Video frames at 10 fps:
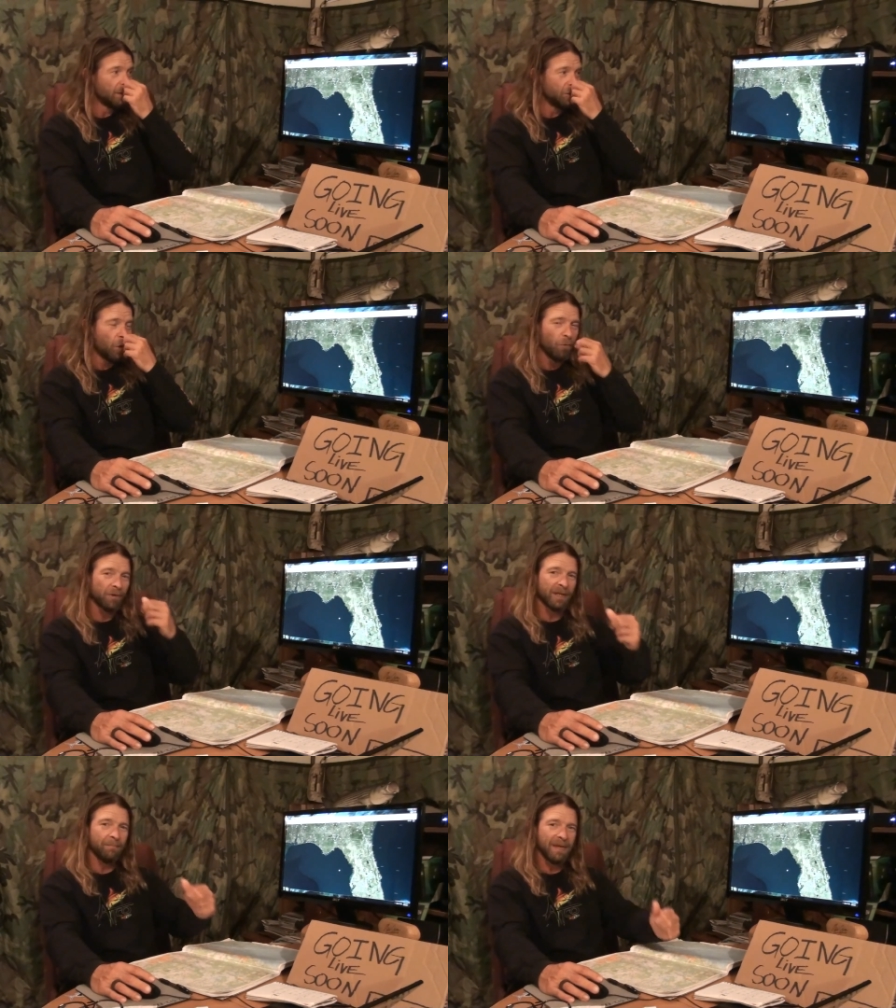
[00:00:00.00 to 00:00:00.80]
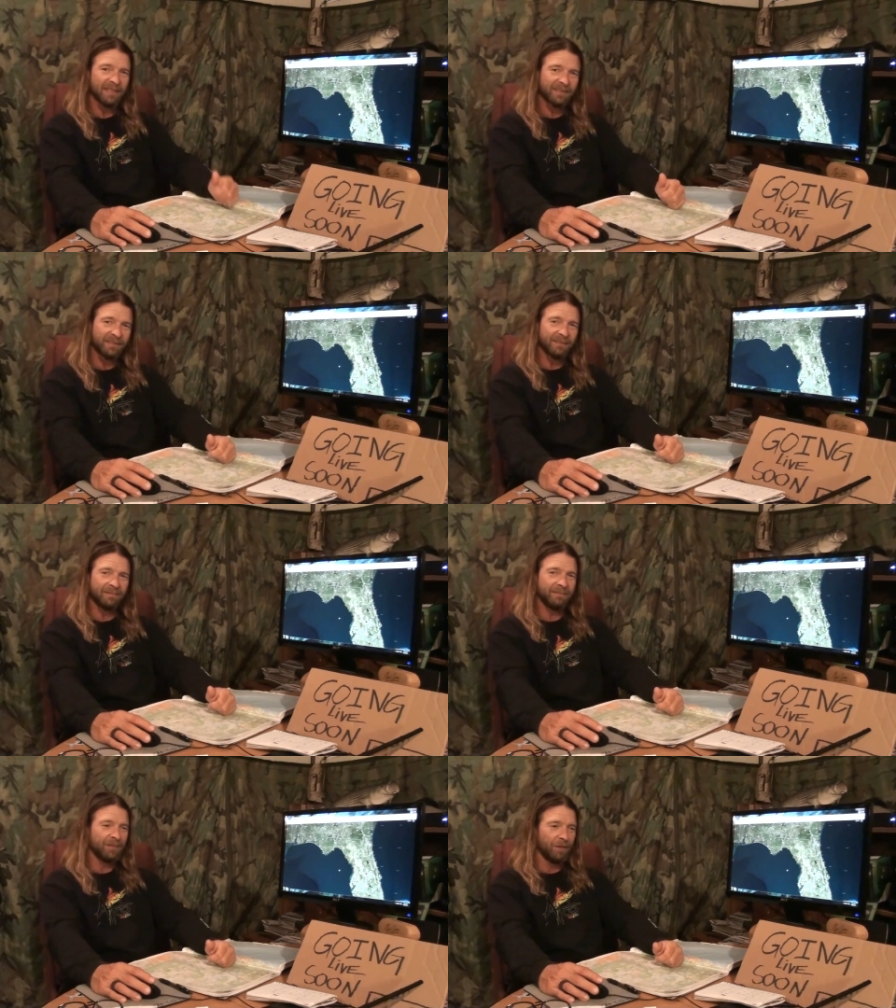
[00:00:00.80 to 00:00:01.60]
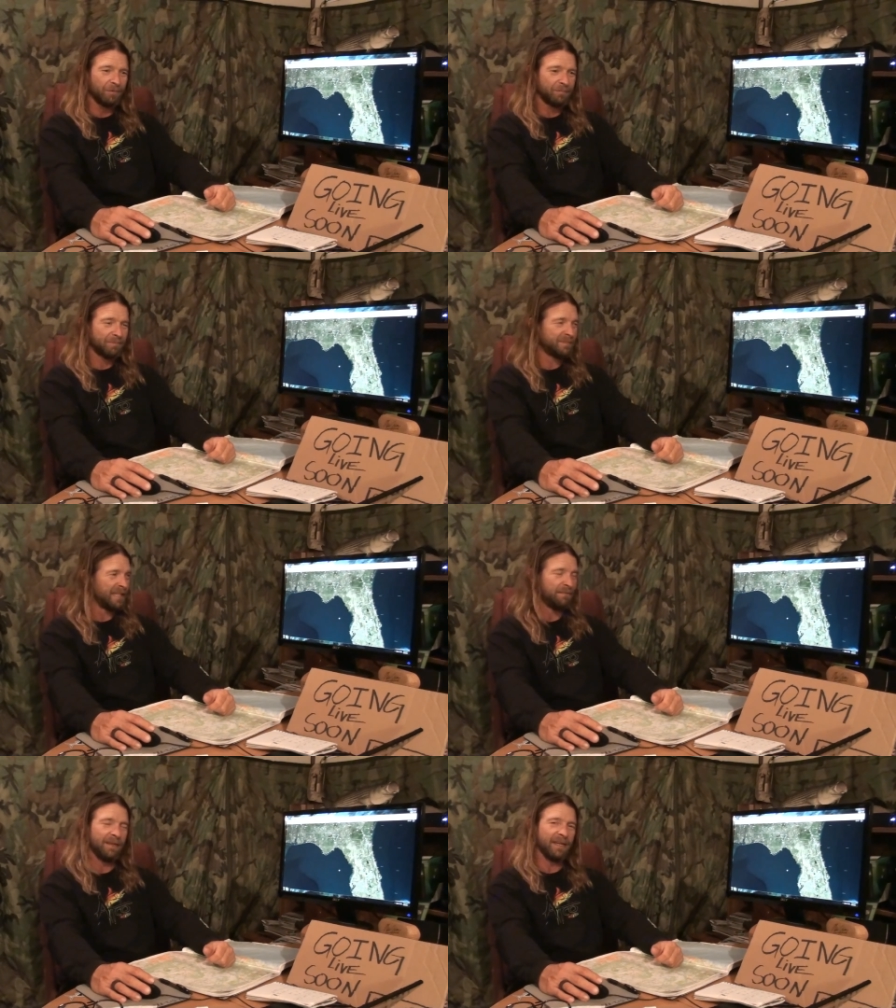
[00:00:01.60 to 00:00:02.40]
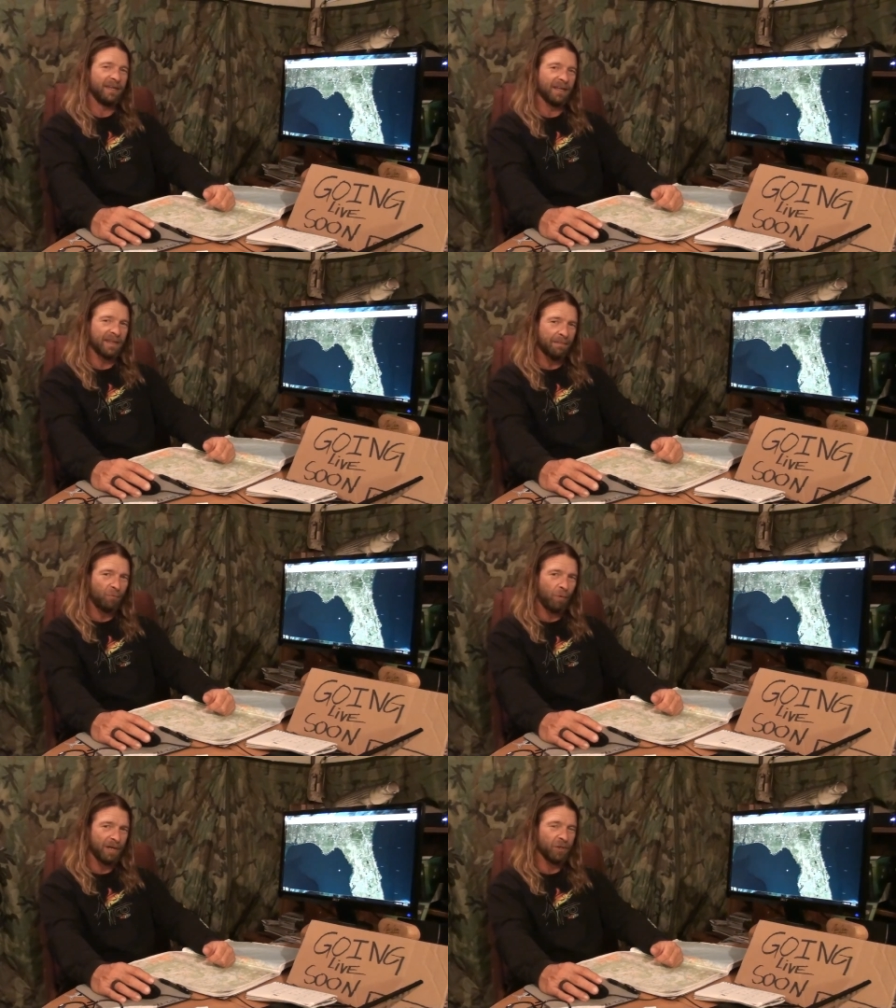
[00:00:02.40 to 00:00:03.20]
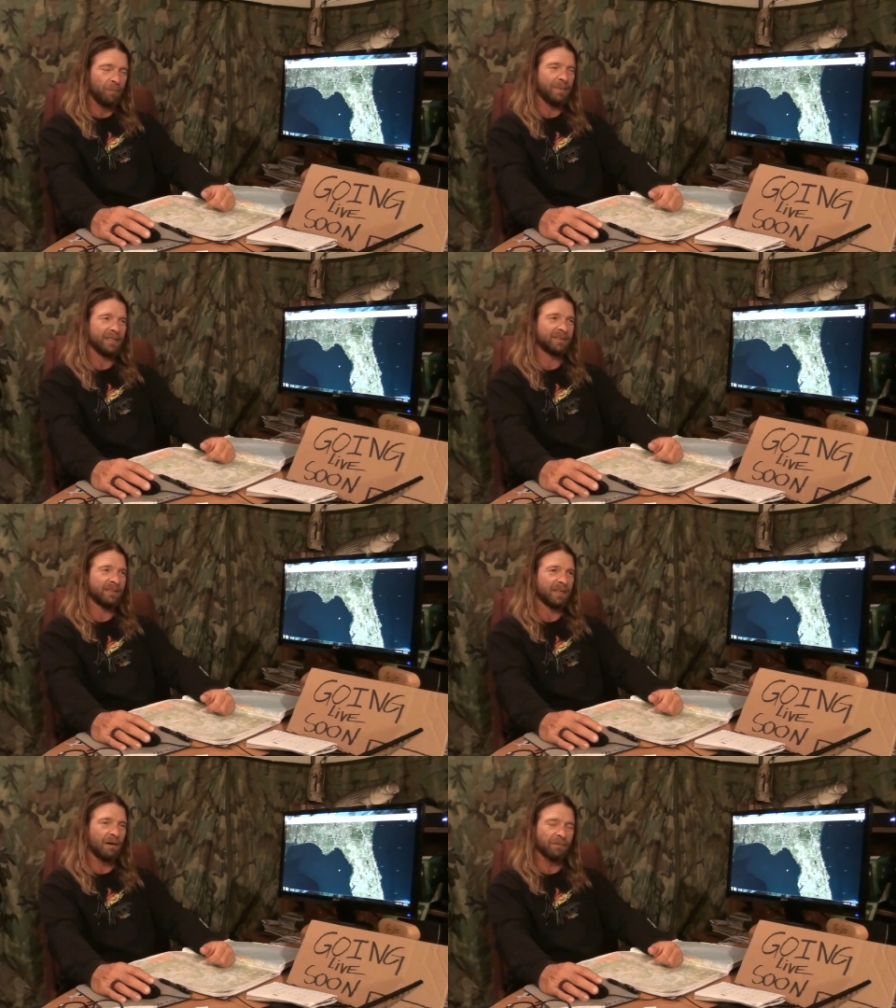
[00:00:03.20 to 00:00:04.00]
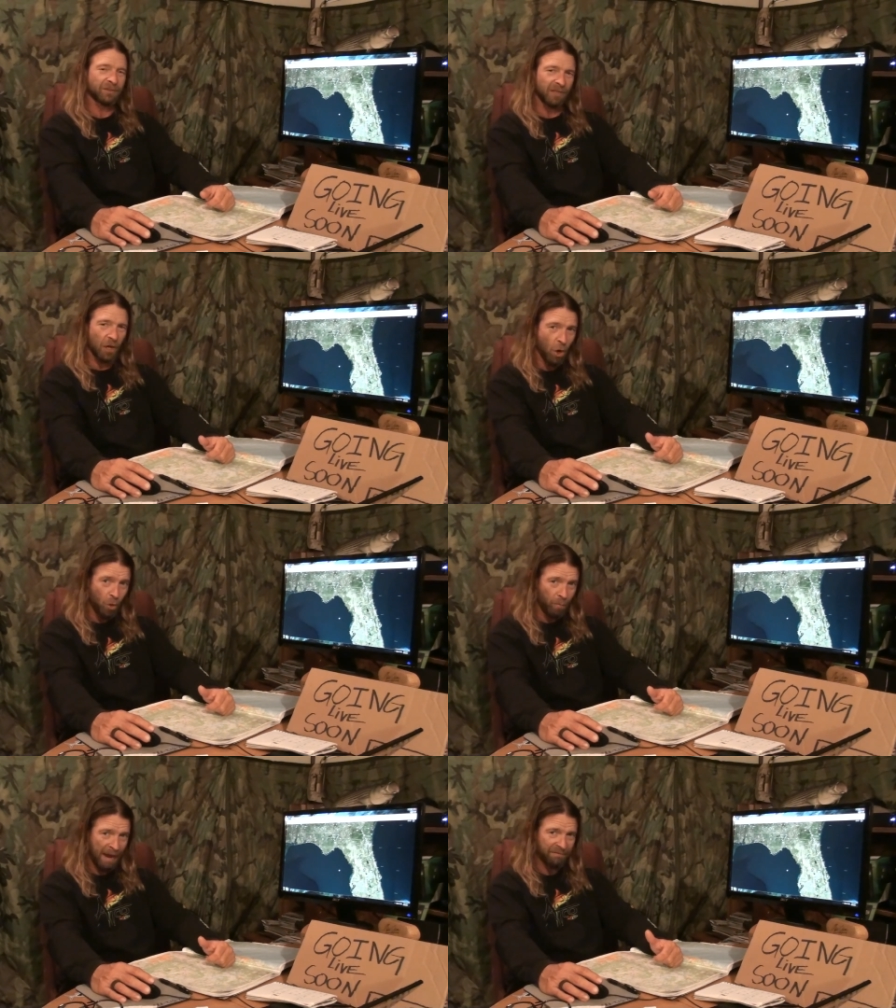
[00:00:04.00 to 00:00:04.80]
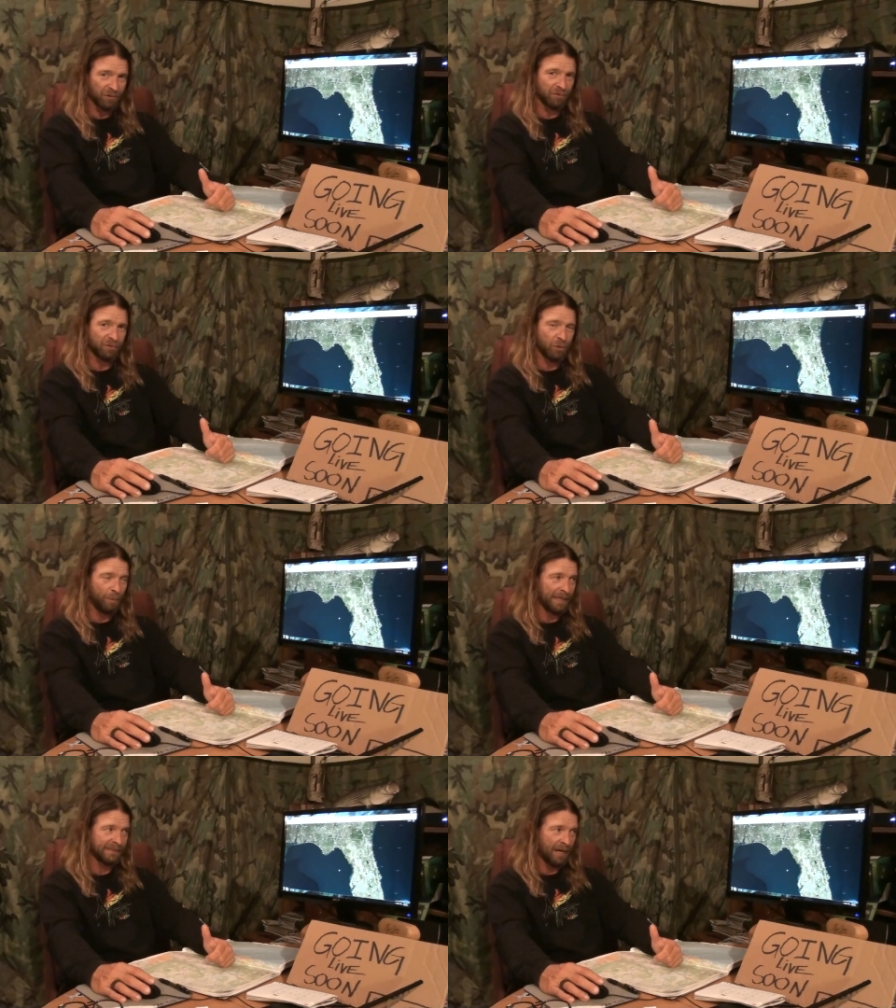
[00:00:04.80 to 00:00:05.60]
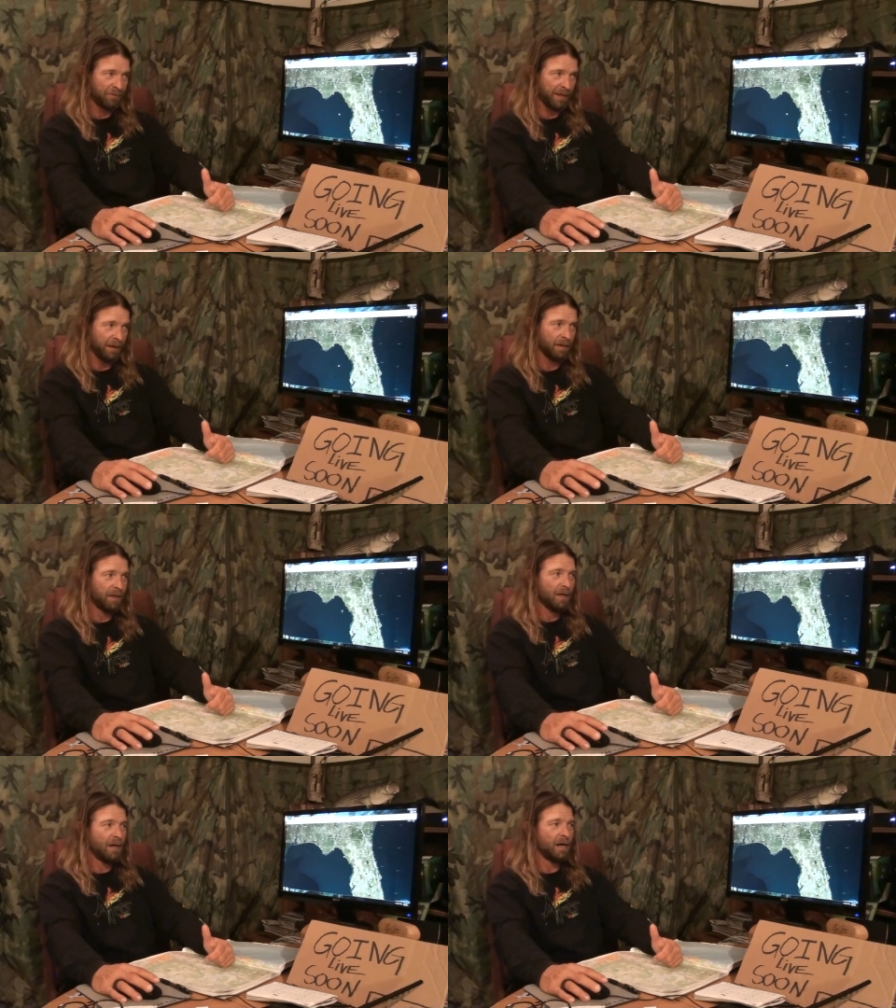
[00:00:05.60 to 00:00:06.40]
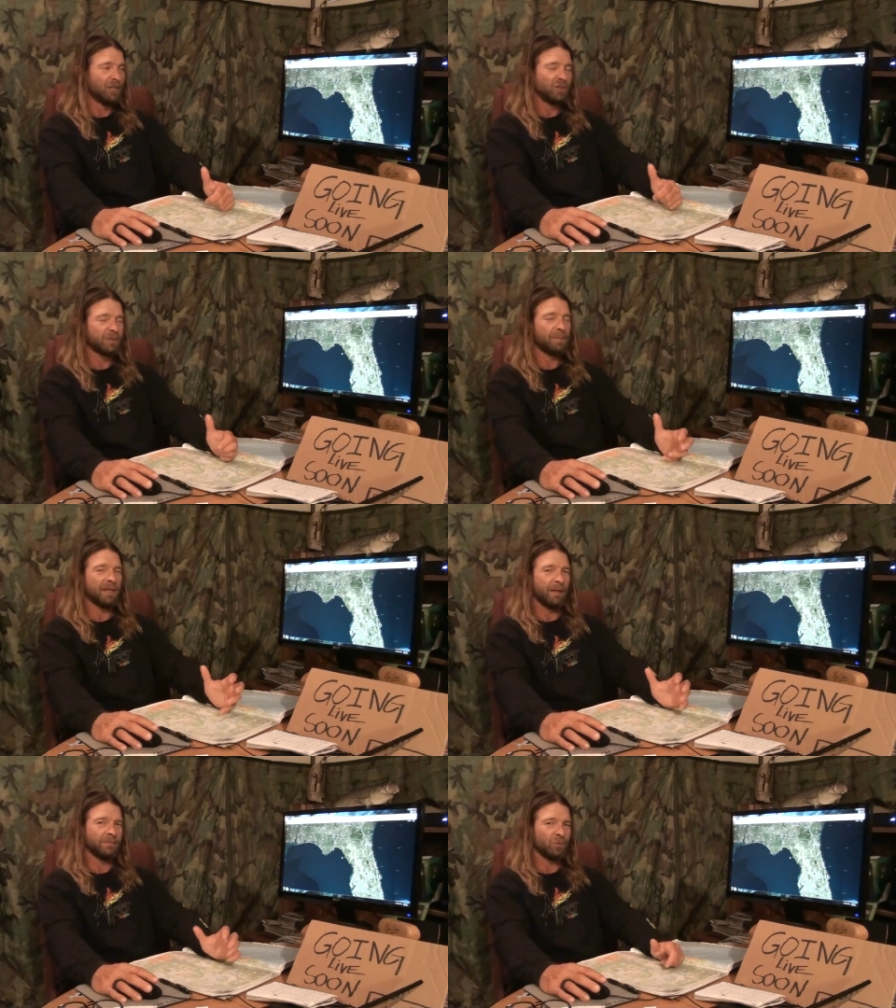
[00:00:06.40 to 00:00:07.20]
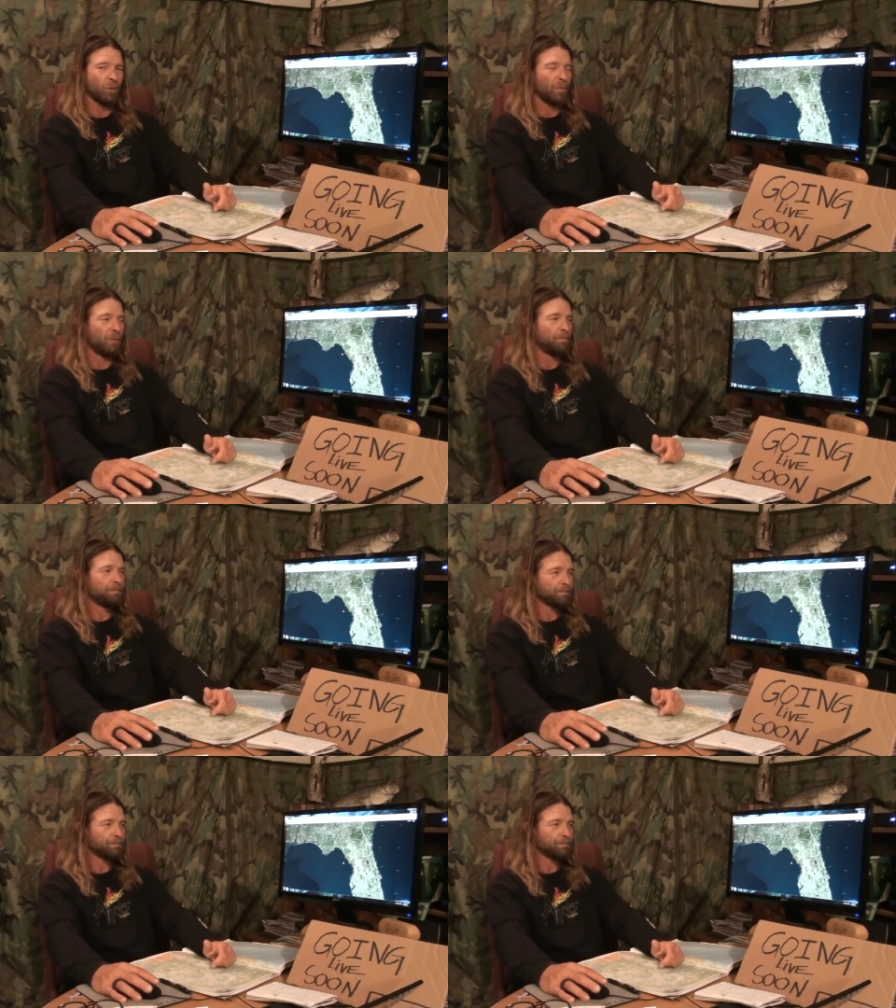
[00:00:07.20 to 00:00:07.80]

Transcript: don't really miss, TV at that point. You don't miss the comforts at home after 2 weeks out there. It just becomes normal.